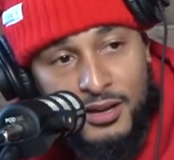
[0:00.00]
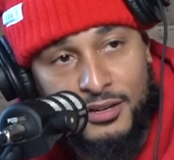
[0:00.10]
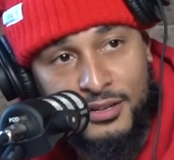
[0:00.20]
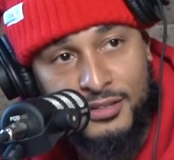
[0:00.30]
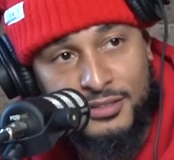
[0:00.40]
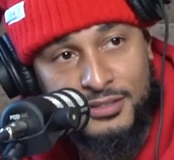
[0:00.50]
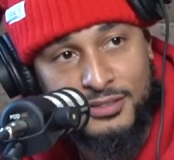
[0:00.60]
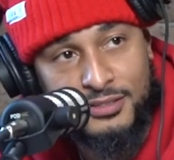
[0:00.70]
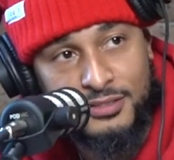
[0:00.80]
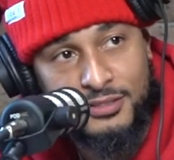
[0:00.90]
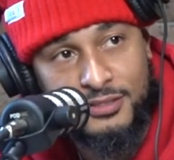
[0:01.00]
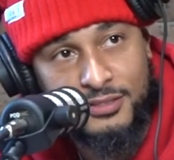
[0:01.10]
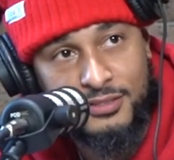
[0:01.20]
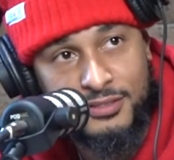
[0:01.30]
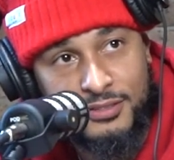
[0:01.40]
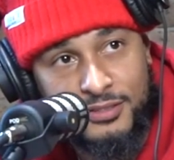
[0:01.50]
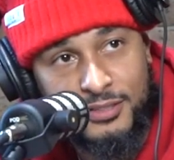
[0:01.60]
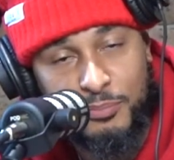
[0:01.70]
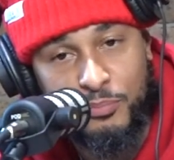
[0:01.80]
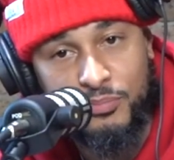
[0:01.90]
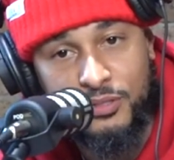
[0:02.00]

that interview. Shit, damn near. Your